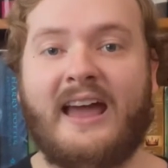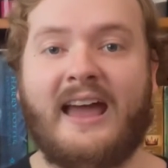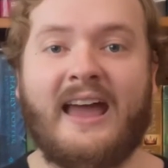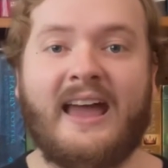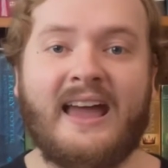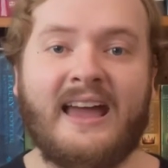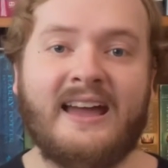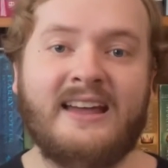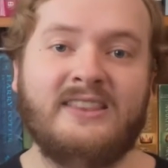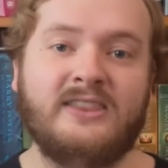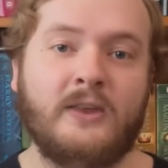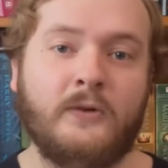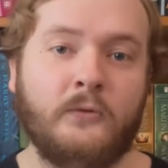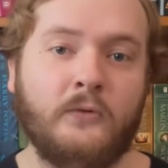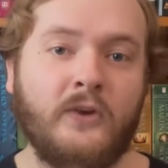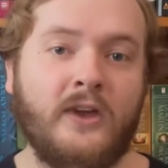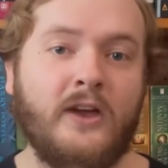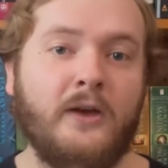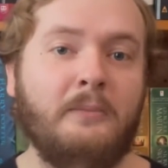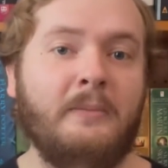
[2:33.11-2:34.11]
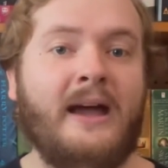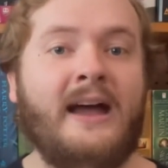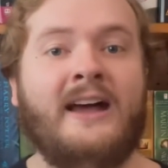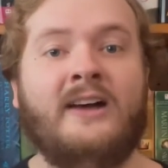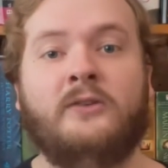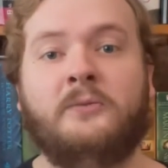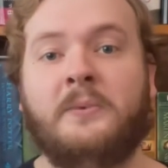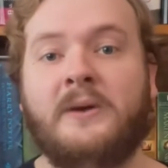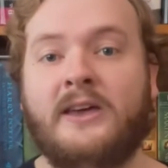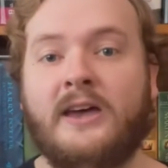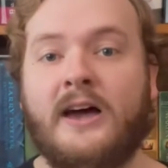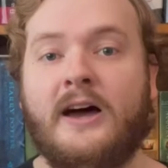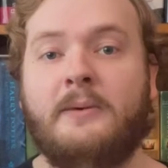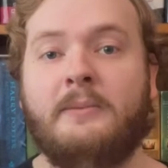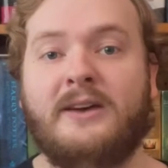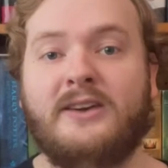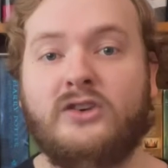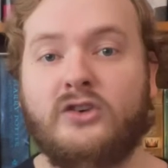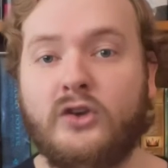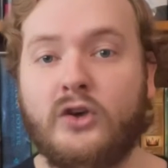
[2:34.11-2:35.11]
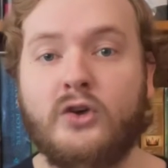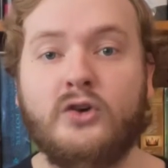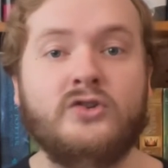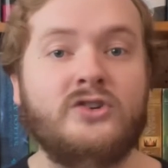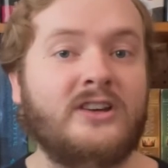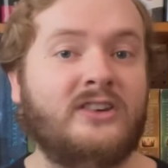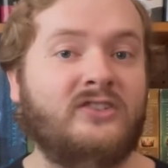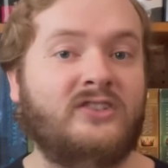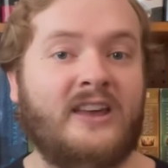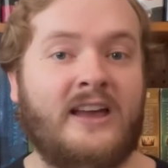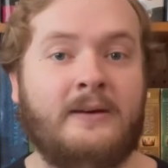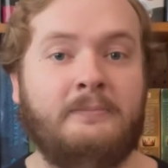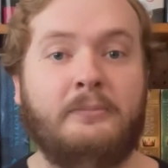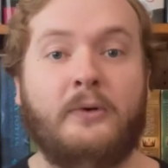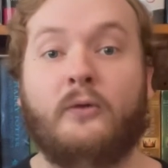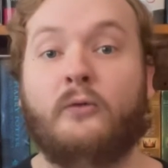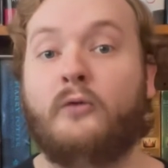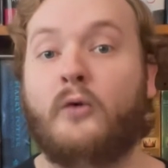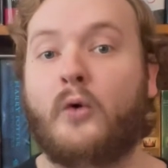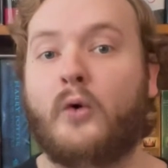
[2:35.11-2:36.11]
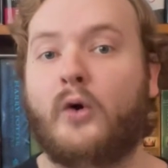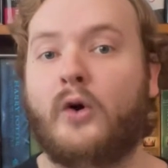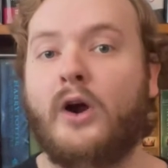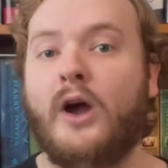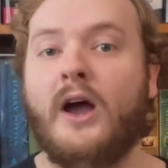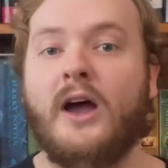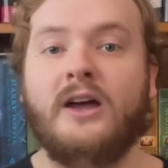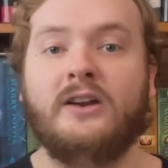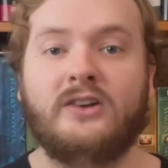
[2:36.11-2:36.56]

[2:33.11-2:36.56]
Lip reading: and the film has become a huge example for